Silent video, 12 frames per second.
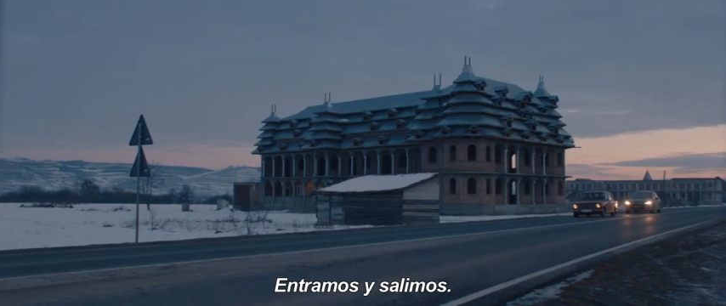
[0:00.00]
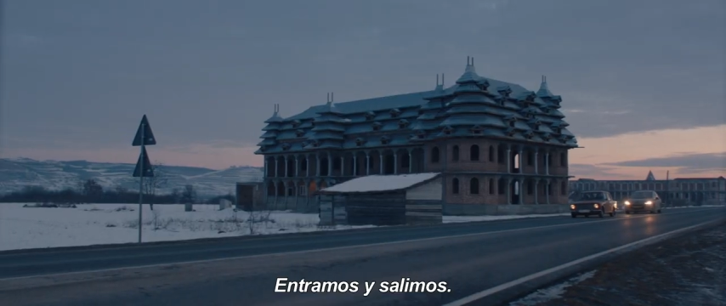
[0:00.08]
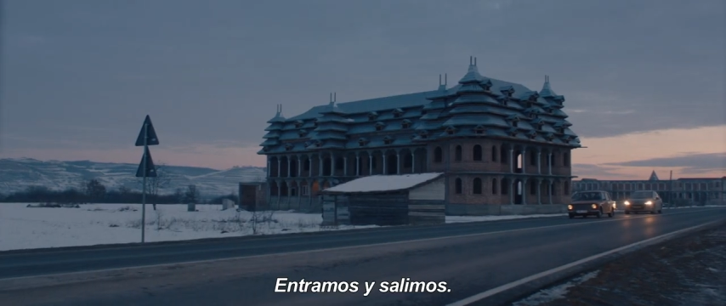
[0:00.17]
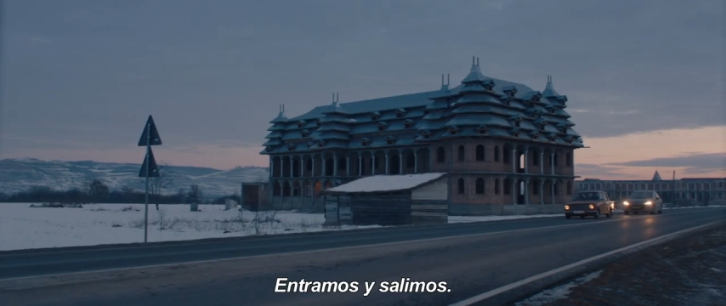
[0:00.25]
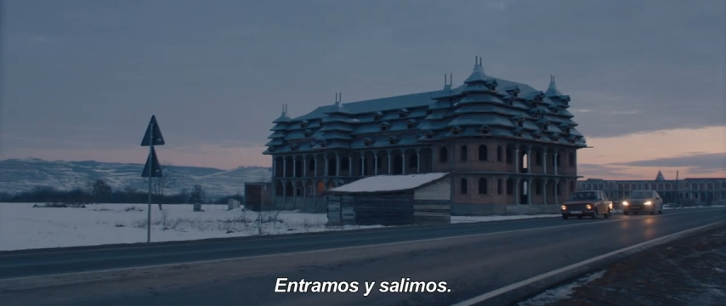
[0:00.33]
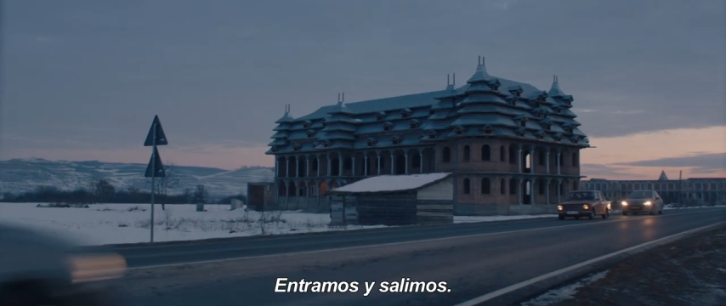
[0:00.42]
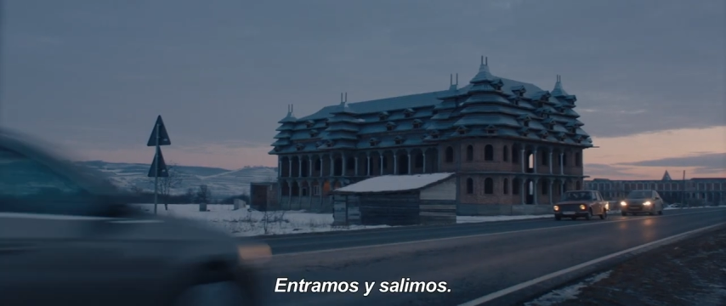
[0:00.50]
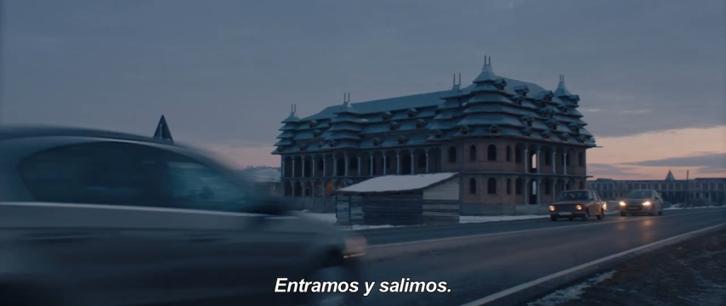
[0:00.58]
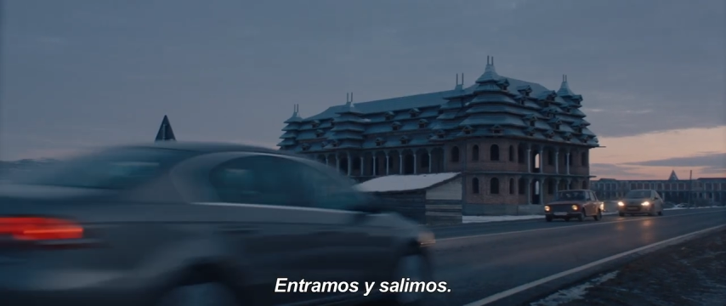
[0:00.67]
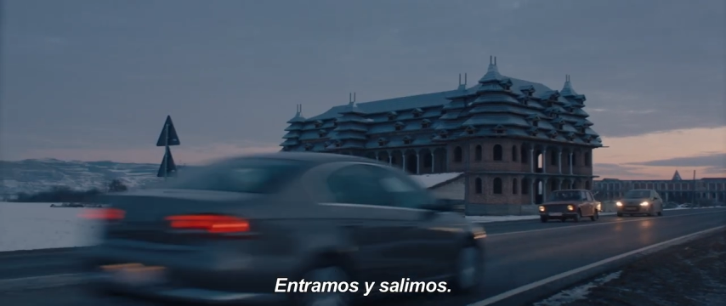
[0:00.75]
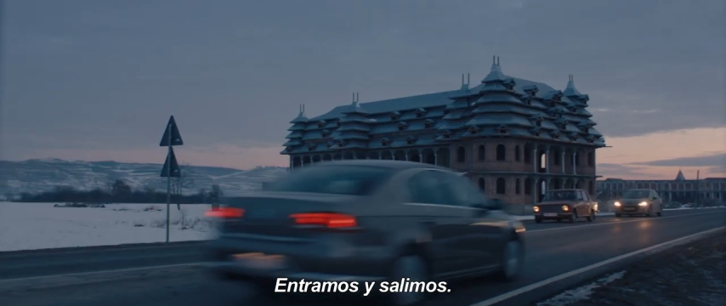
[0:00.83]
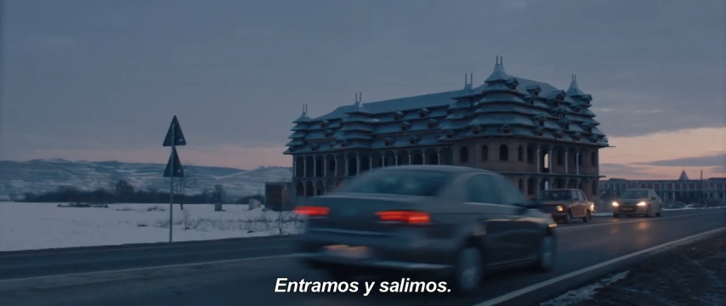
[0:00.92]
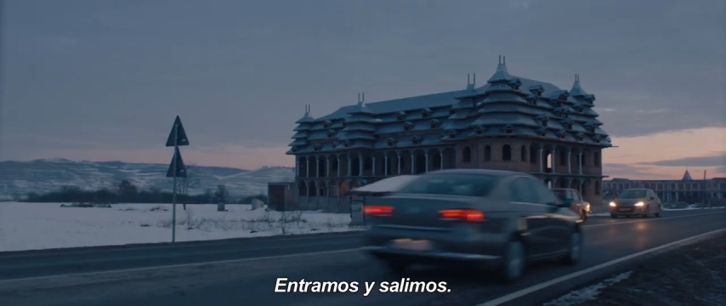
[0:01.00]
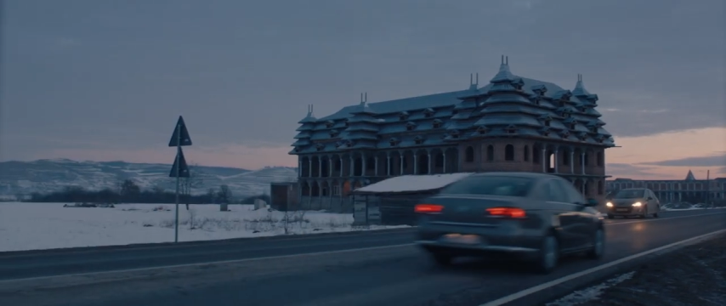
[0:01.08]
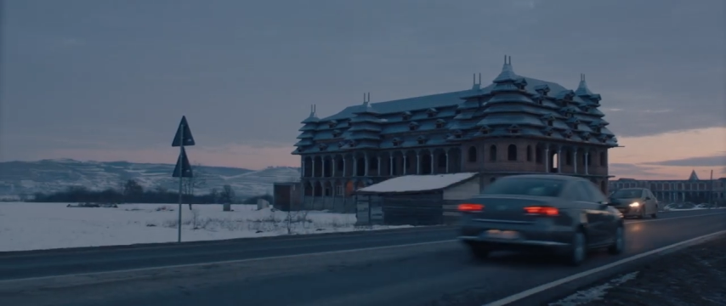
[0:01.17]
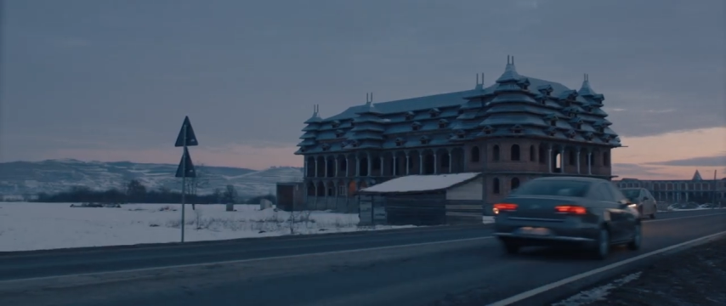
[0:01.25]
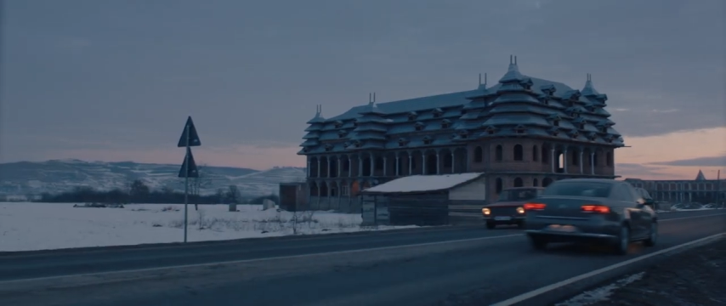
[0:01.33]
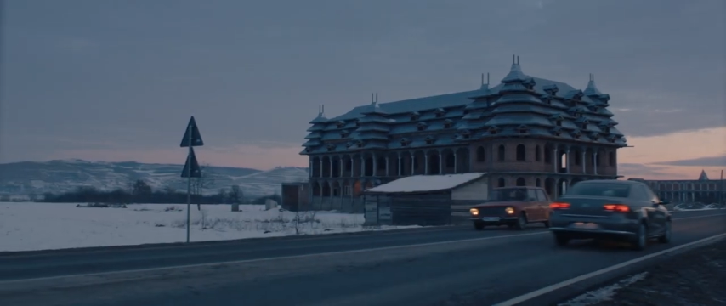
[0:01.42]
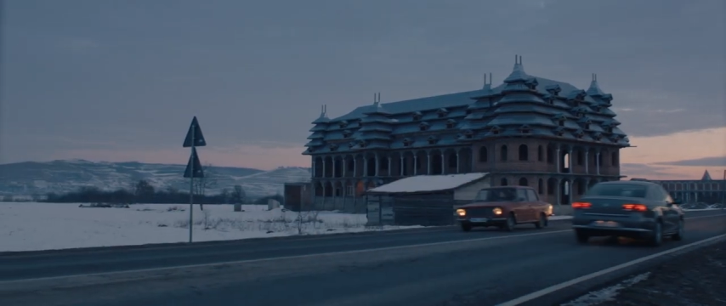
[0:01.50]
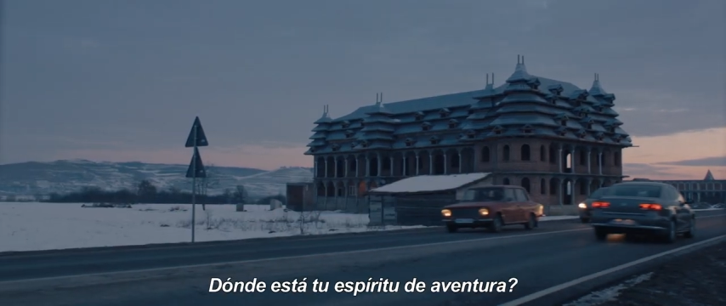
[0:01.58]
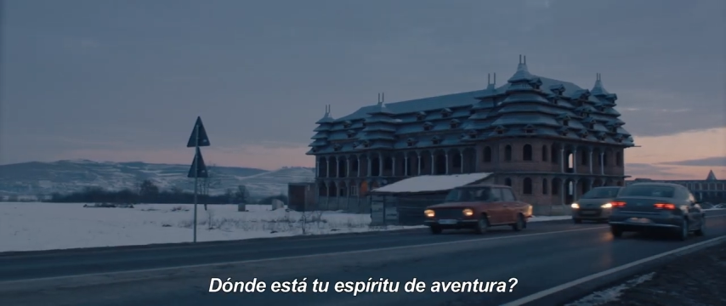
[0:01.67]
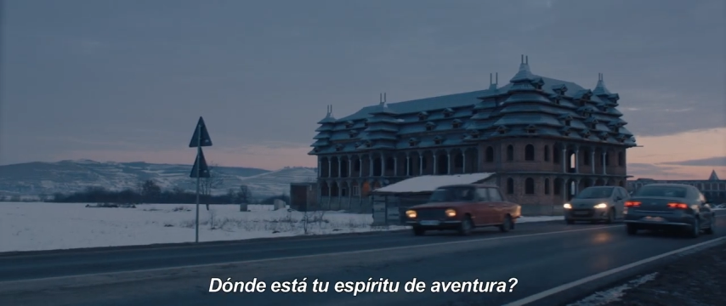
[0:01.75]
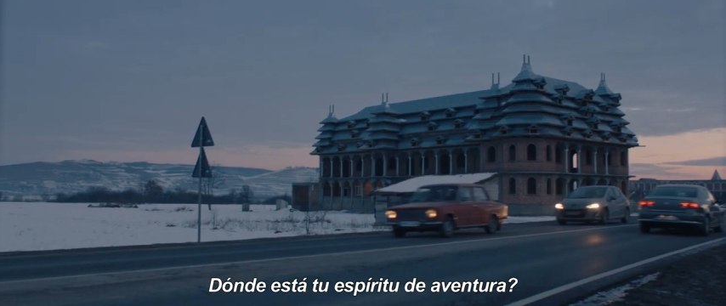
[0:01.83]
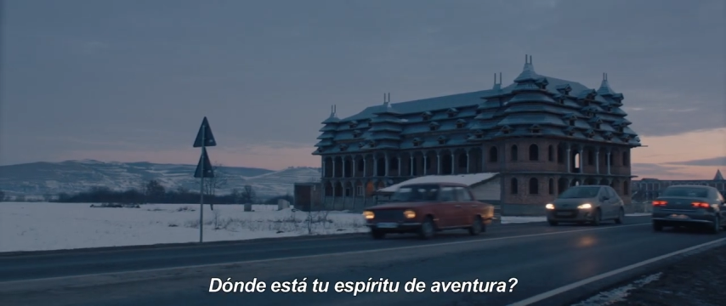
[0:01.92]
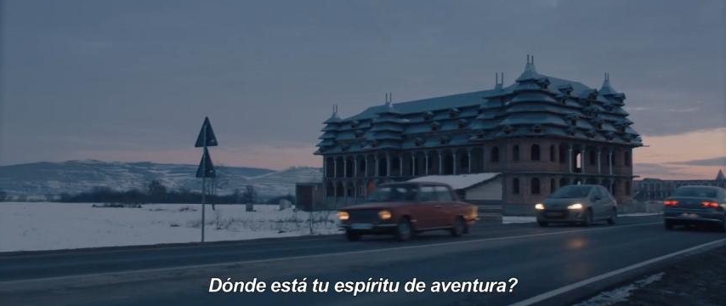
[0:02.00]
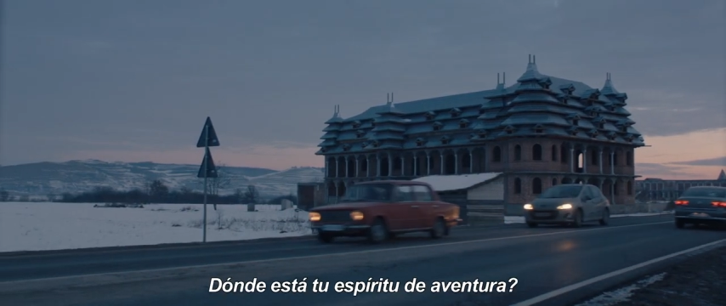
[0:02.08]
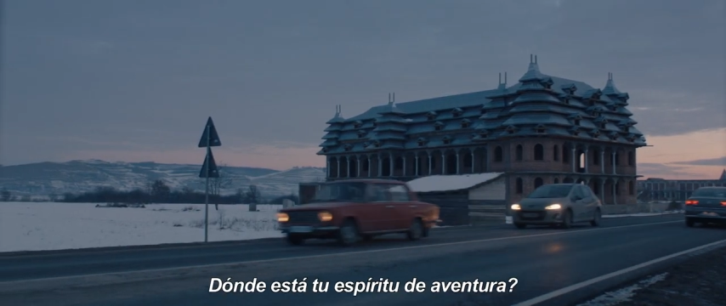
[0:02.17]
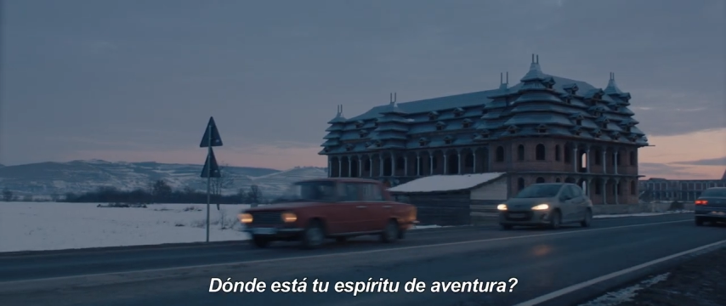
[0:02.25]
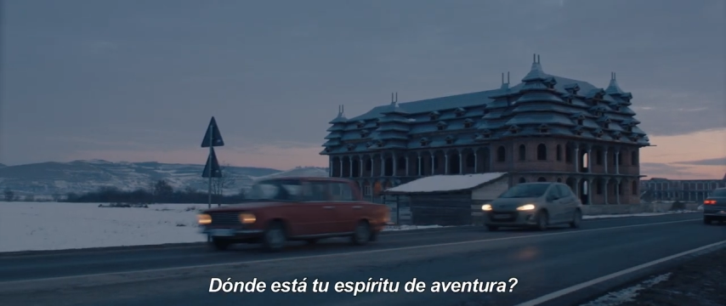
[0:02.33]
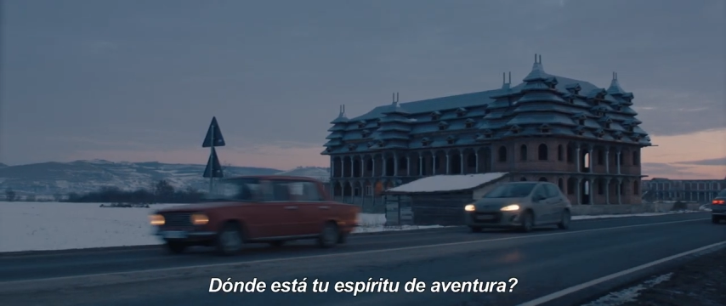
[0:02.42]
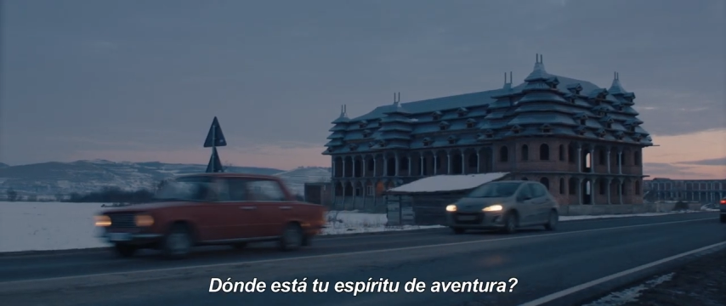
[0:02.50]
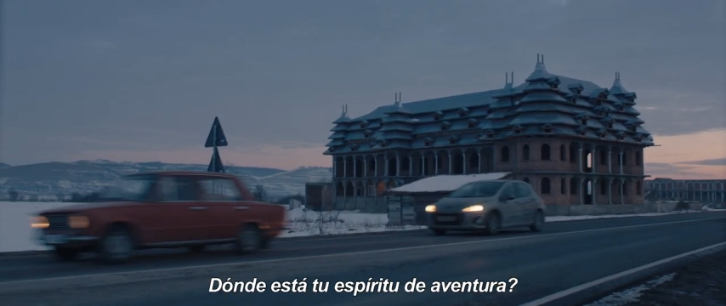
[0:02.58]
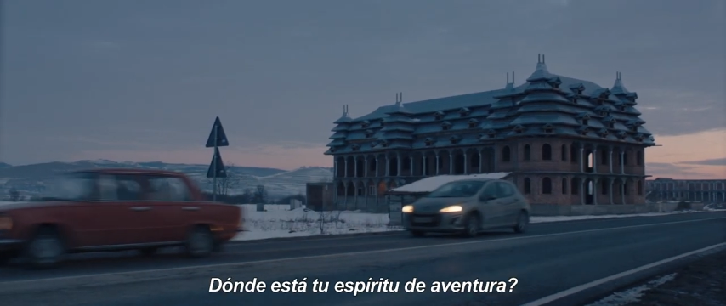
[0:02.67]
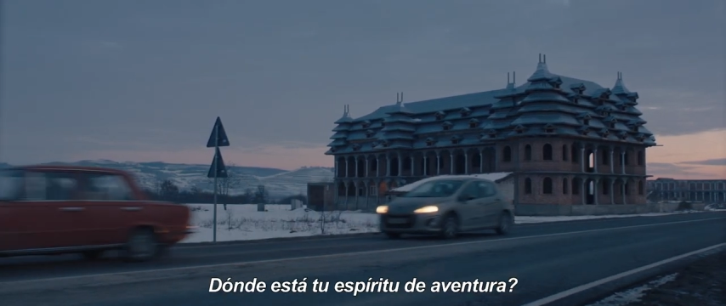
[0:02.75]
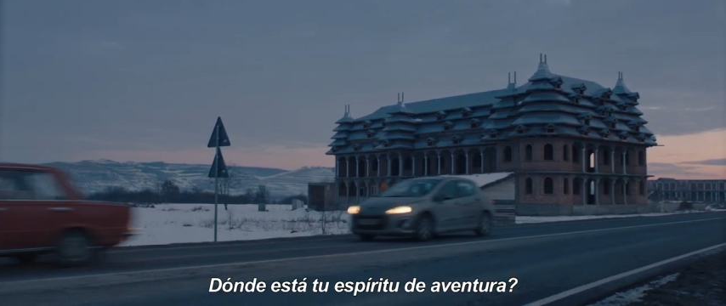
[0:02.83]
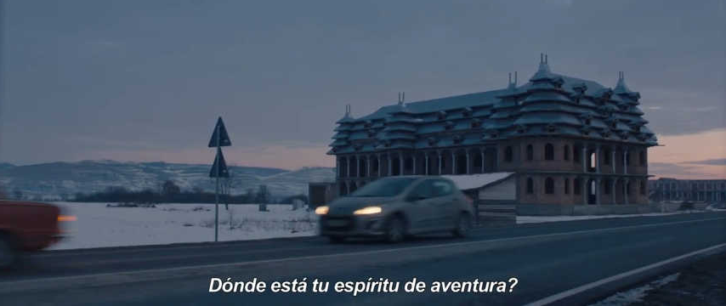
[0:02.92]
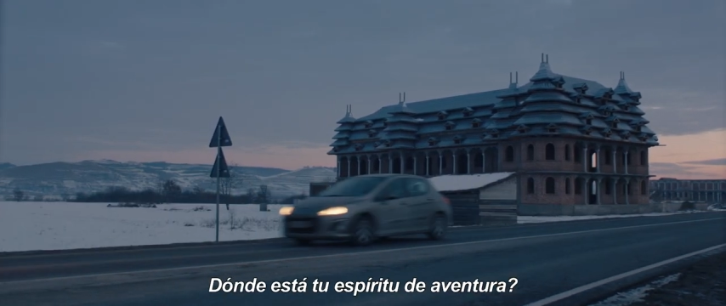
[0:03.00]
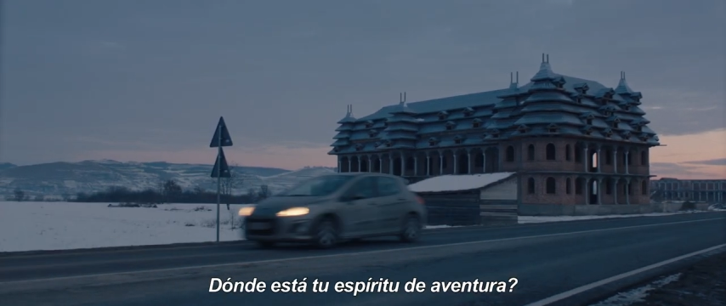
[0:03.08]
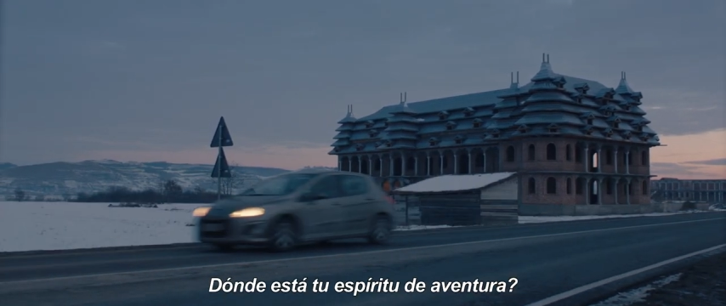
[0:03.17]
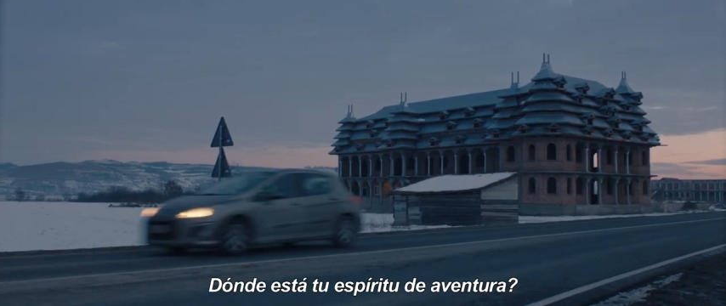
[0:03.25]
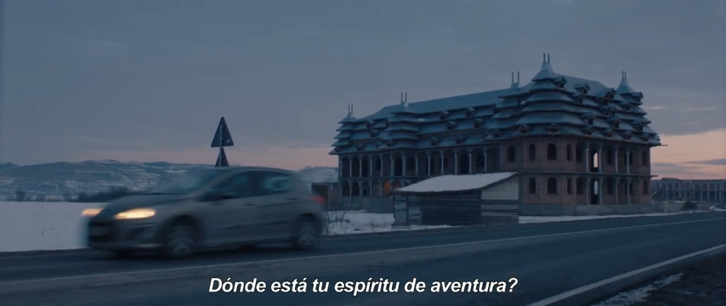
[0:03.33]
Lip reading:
(no speaker visible)